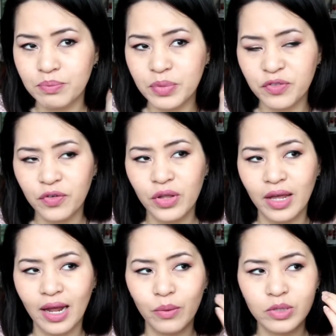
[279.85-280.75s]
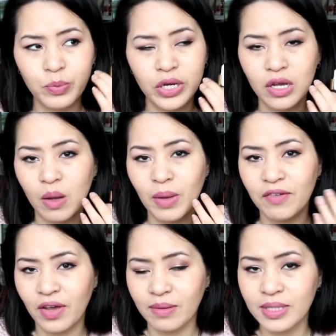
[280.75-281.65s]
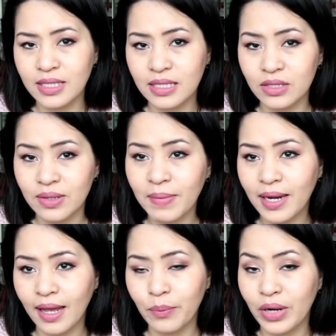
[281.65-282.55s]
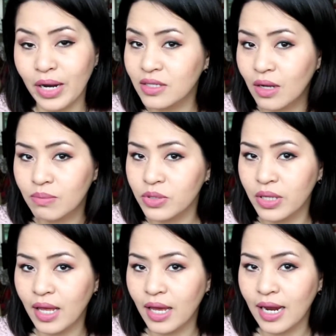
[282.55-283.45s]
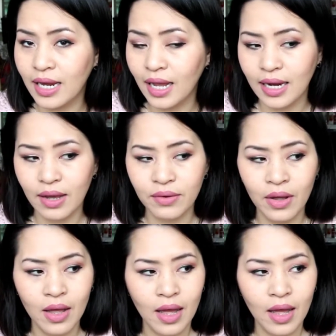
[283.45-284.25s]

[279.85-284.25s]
Before that I was putting on my vitamin C serum at night, but I stopped doing that at night now.